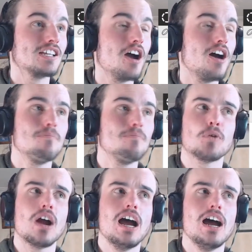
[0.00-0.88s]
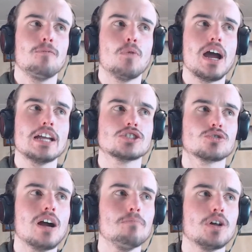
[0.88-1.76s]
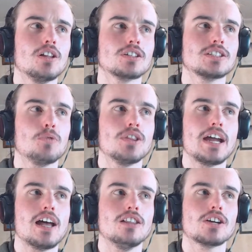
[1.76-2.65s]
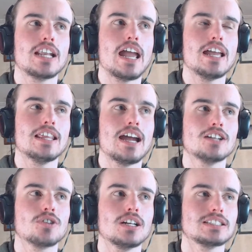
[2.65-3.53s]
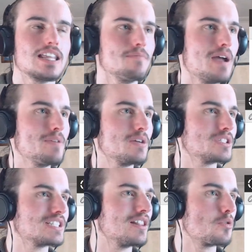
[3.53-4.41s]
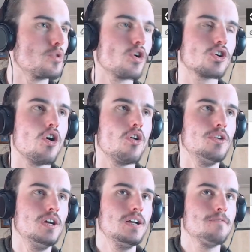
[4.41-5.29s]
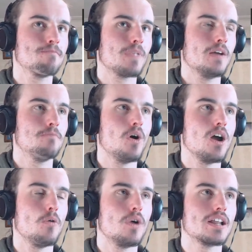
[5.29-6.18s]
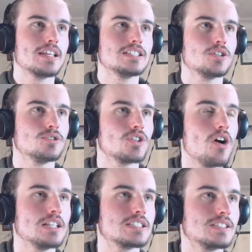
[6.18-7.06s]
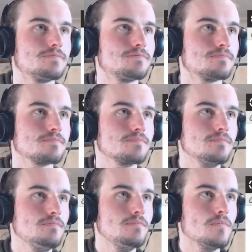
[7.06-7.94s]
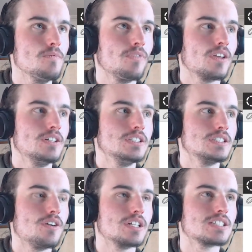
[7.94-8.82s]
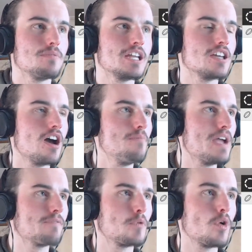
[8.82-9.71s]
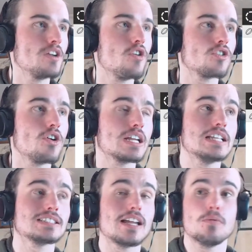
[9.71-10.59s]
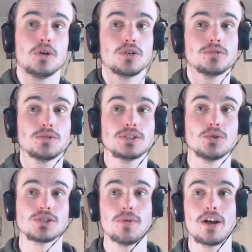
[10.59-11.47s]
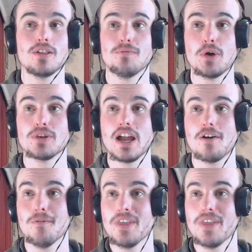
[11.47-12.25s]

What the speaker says: going back for a halfway scrum by the looks of what they are looking at here. They are trying to say that maybe there was a little knock on by one of these two sides. So it is going to be going back for a knock on against Liam Williams, who is also out on the field now.